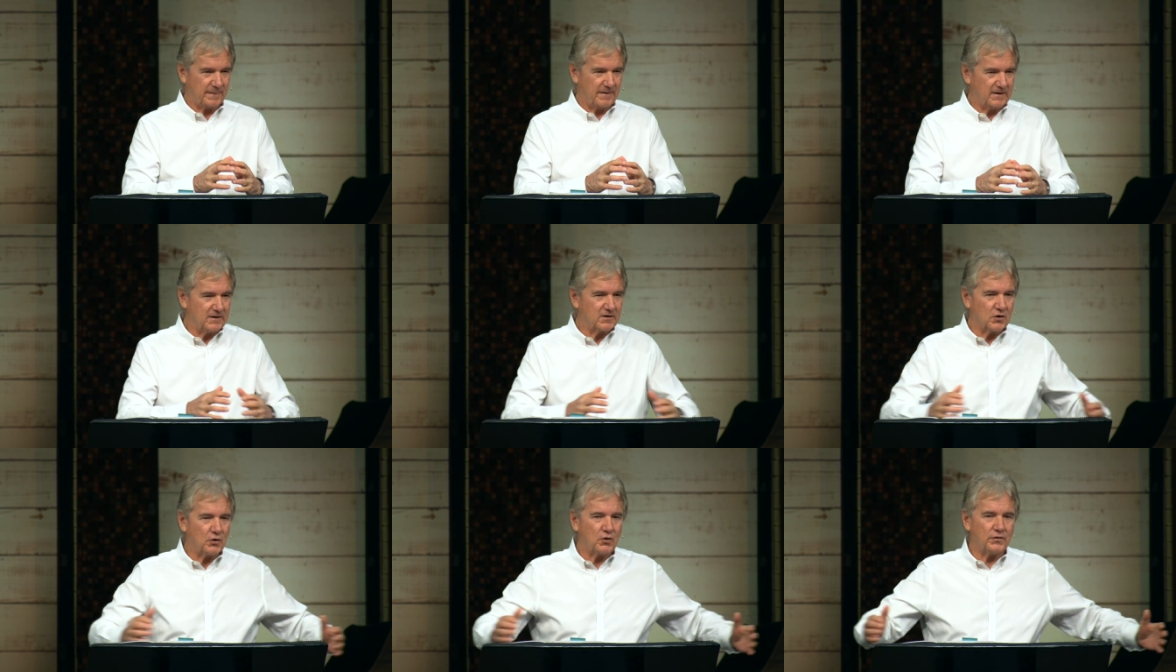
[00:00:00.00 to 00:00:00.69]
And
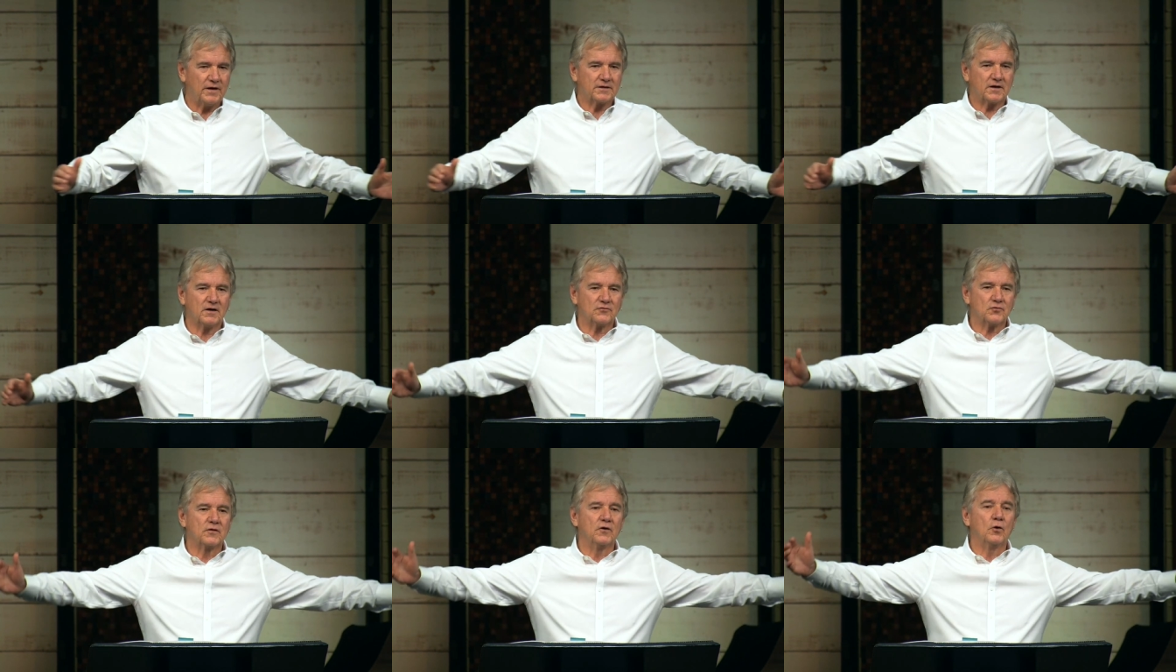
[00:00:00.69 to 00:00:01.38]
he called that
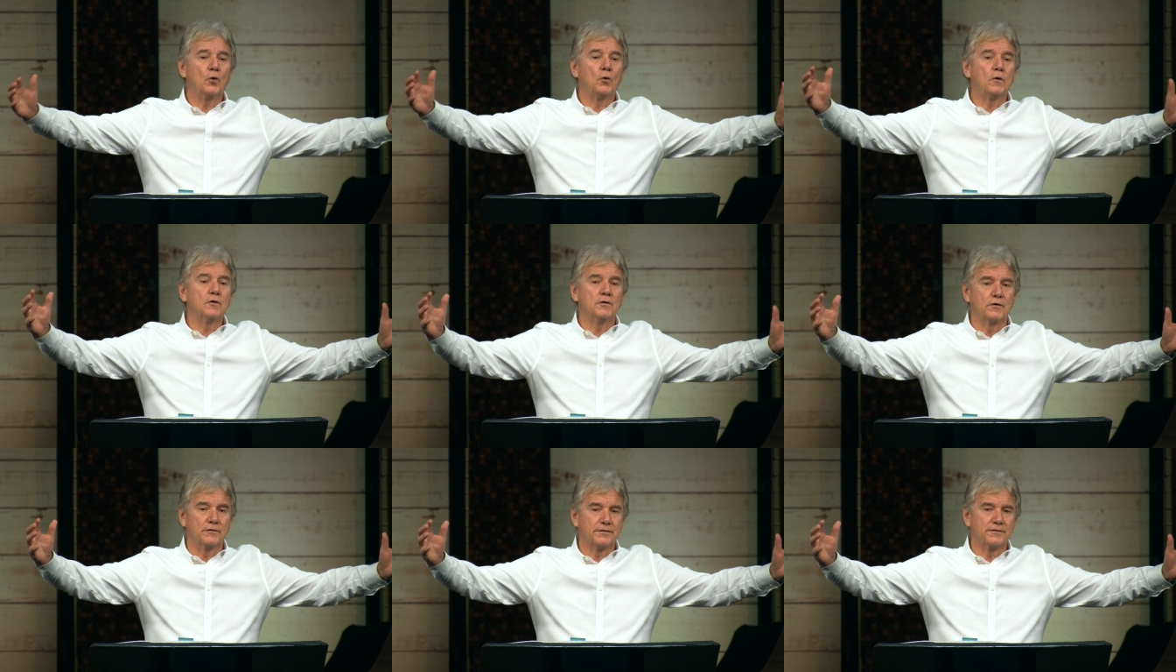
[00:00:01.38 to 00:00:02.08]
country the whole
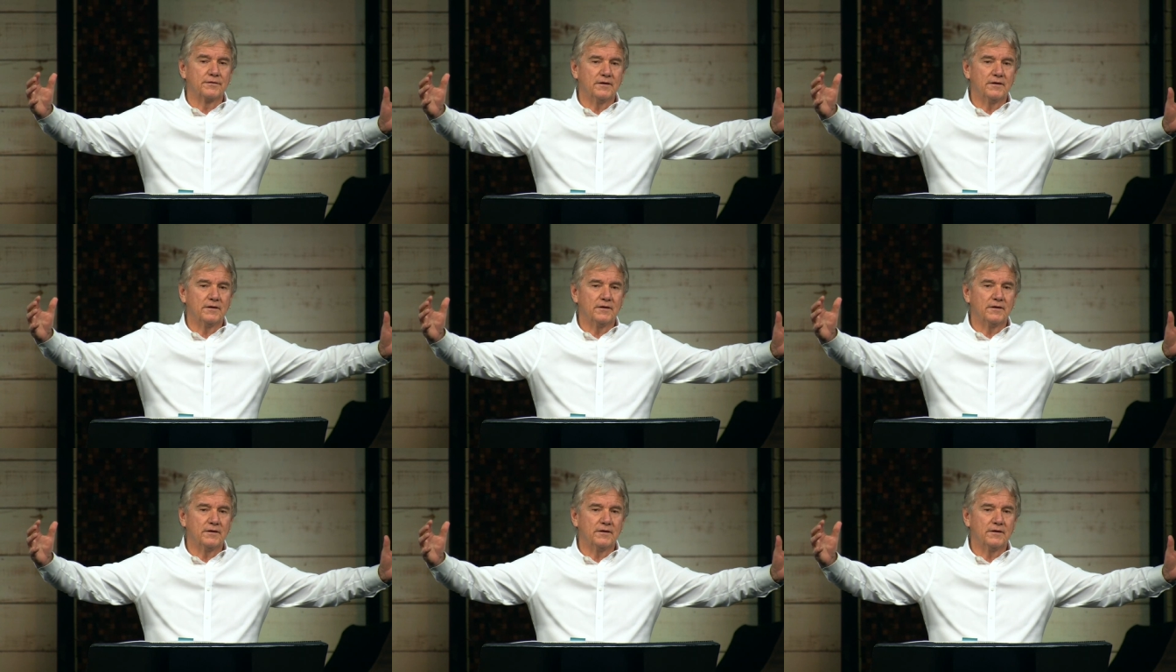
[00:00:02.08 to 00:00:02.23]
earth,